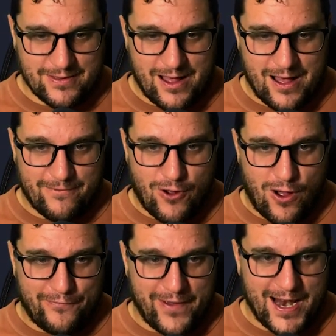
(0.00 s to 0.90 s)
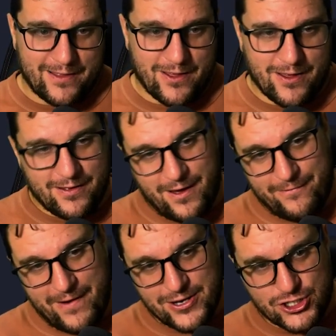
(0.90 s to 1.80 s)
I've got a feeling that
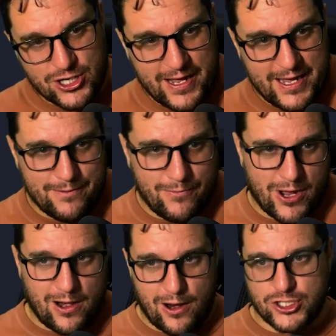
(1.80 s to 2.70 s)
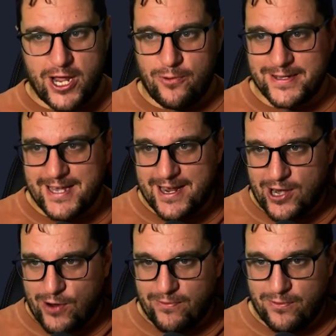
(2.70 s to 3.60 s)
eventually Michael O'Shea will be
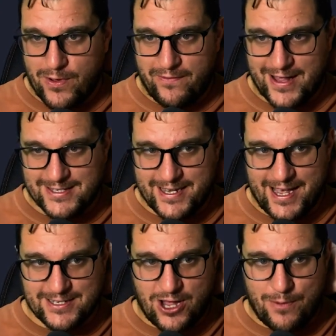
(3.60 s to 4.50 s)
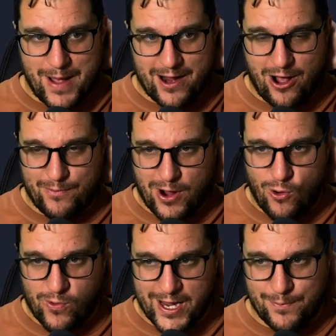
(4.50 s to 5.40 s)
taking over from Havertzi as our backup
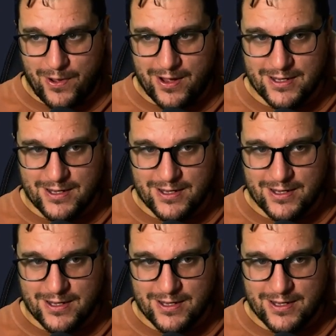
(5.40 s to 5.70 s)
goalkeeper,